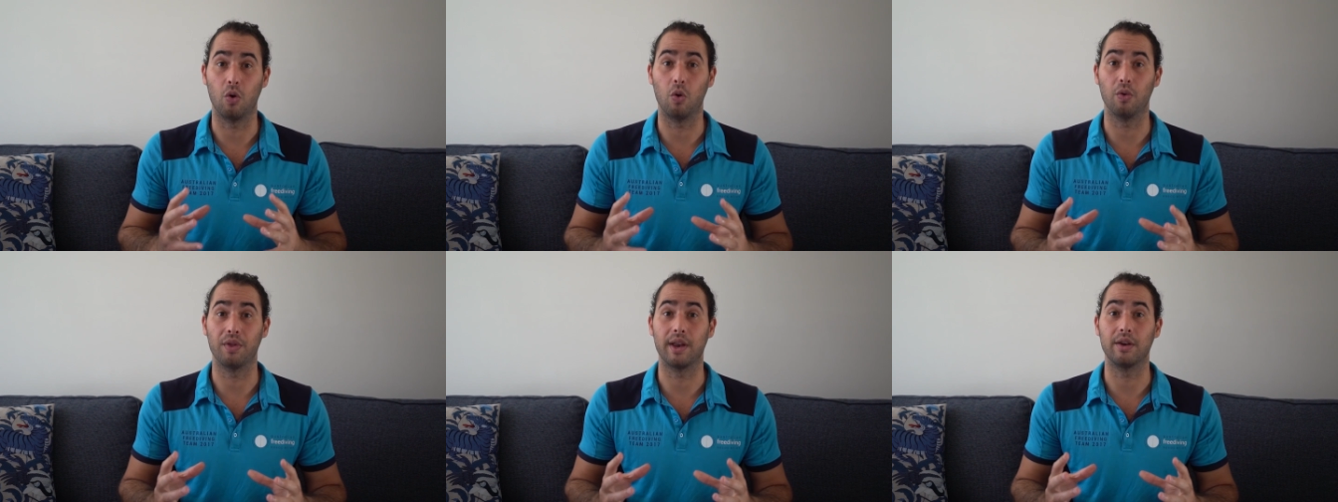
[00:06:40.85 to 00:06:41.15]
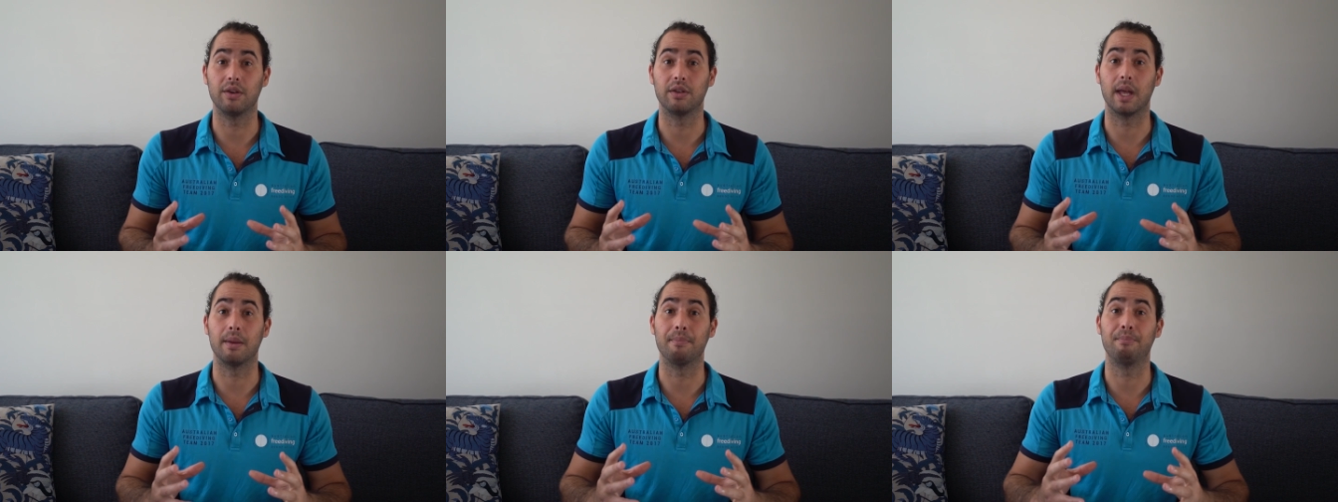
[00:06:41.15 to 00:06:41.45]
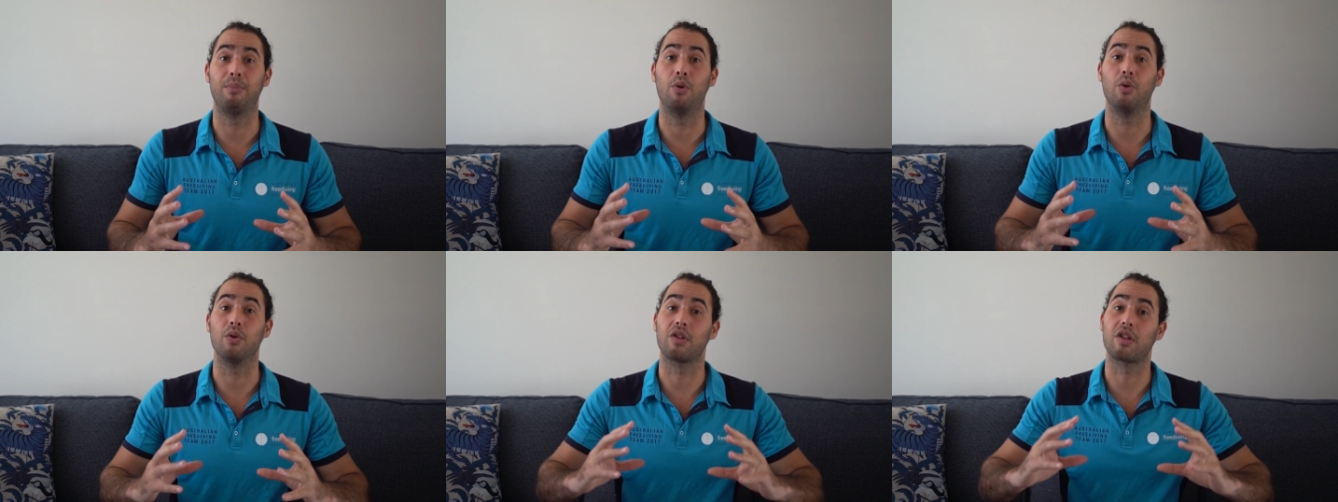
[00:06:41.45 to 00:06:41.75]
or
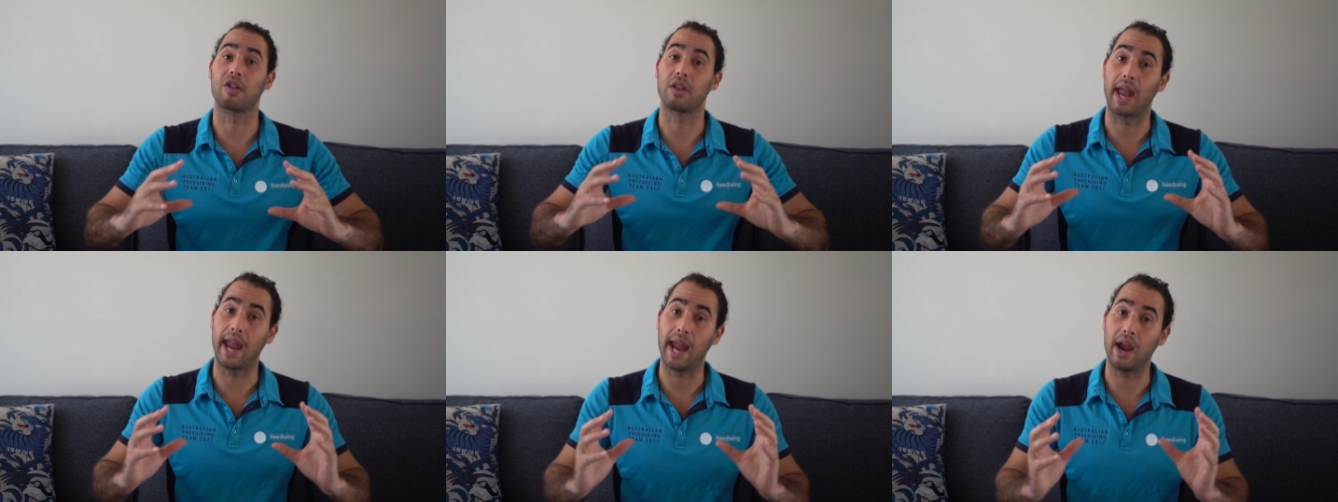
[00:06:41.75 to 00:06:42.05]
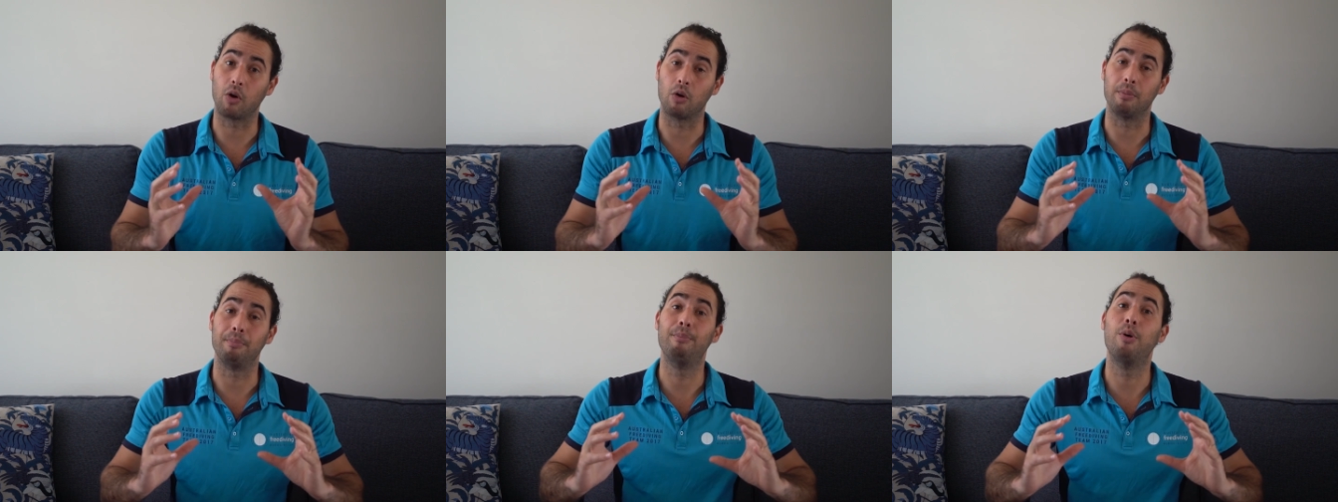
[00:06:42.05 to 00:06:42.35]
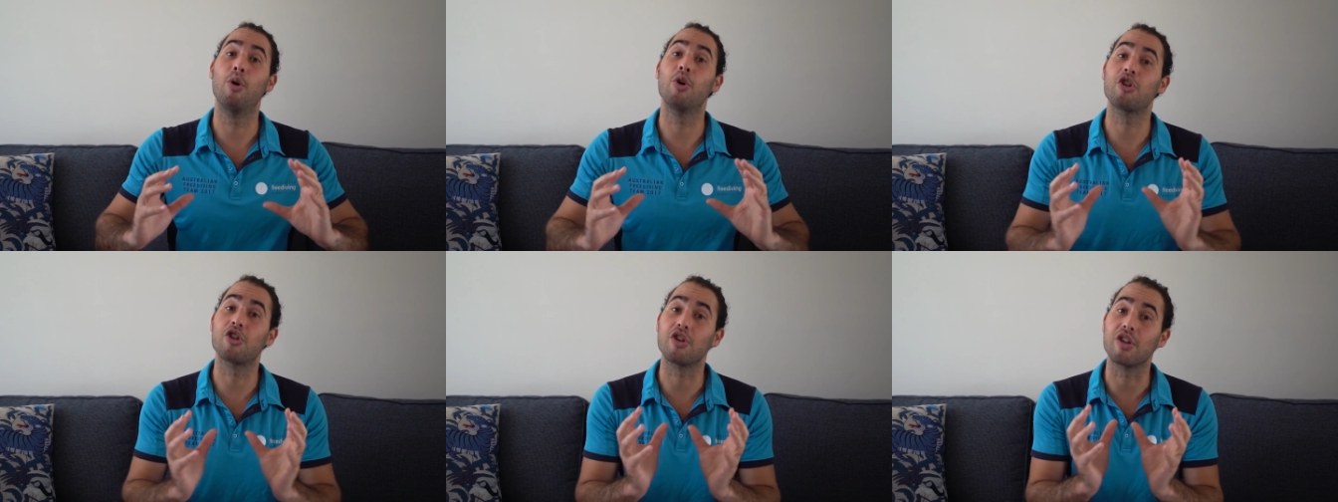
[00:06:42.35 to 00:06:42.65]
that puts air or
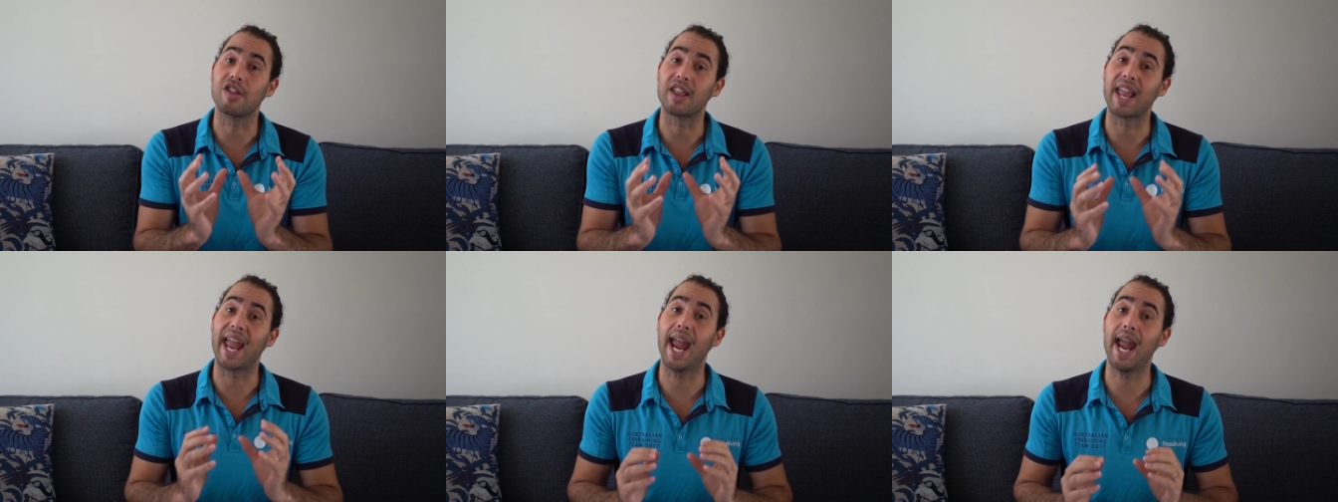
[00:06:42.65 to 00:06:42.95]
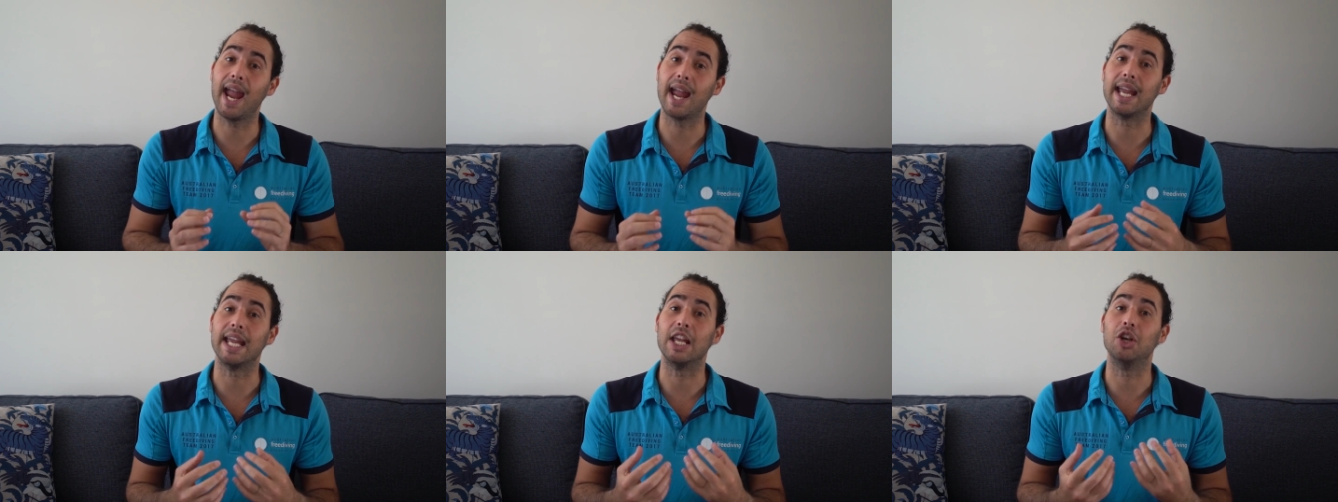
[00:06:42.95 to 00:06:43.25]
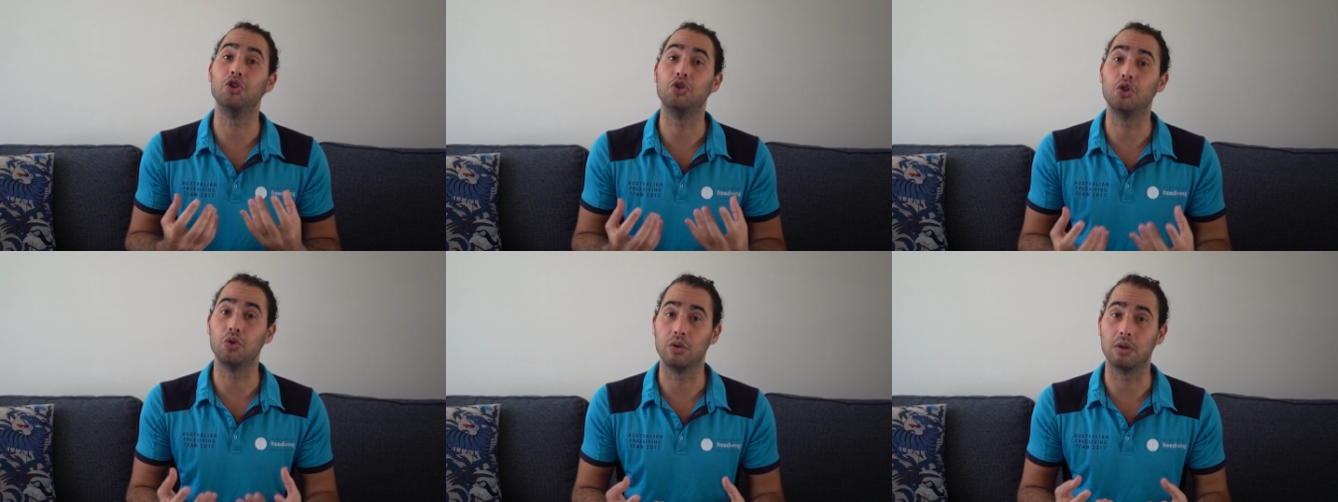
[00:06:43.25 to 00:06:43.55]
pushes air
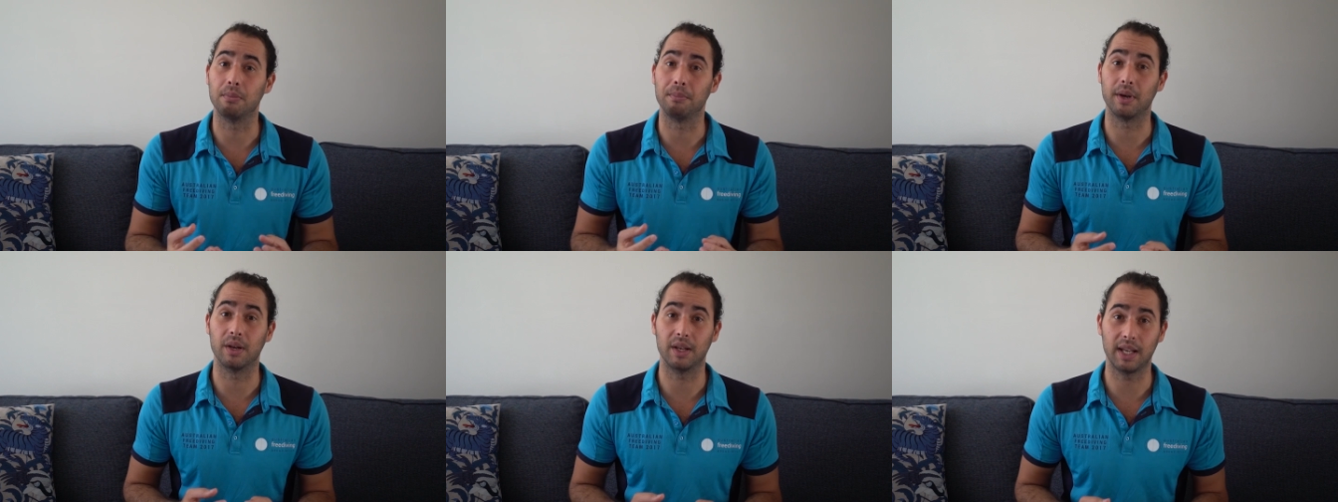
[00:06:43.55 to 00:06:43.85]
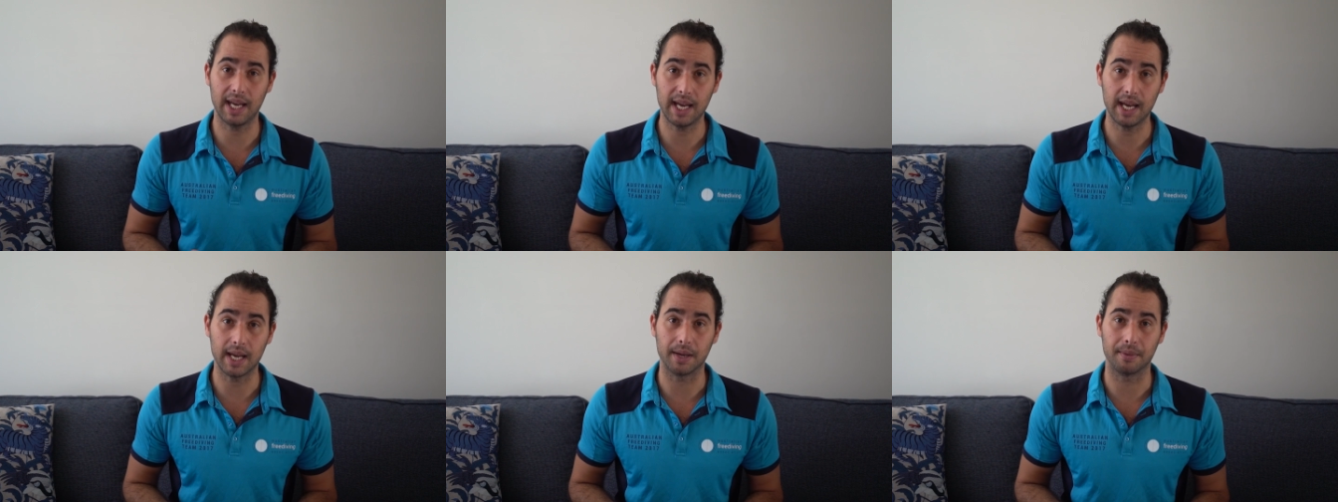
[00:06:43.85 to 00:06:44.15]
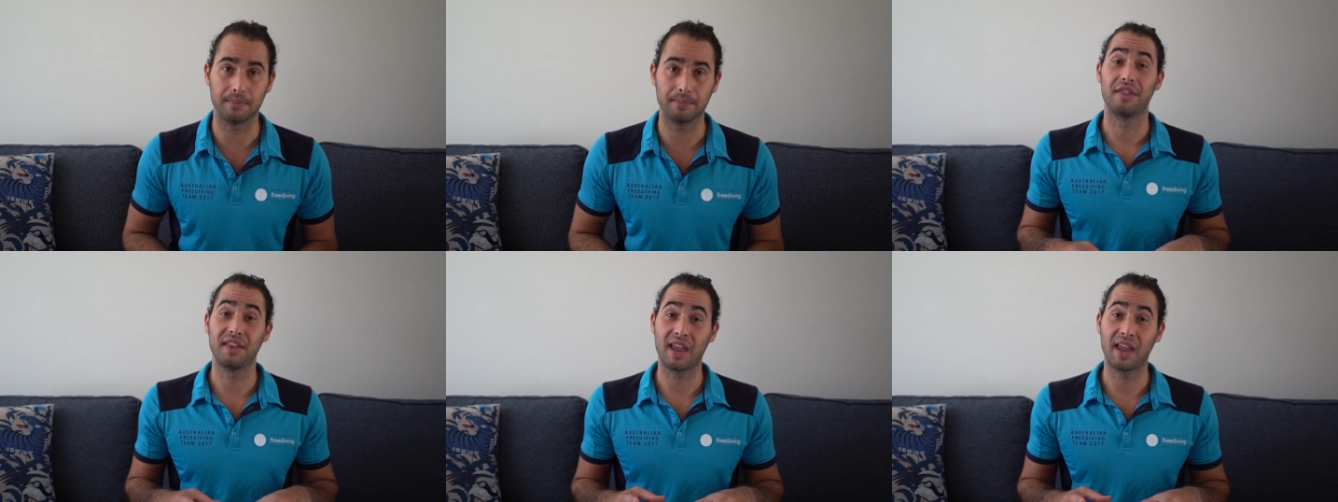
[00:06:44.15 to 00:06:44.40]
into the middle ear.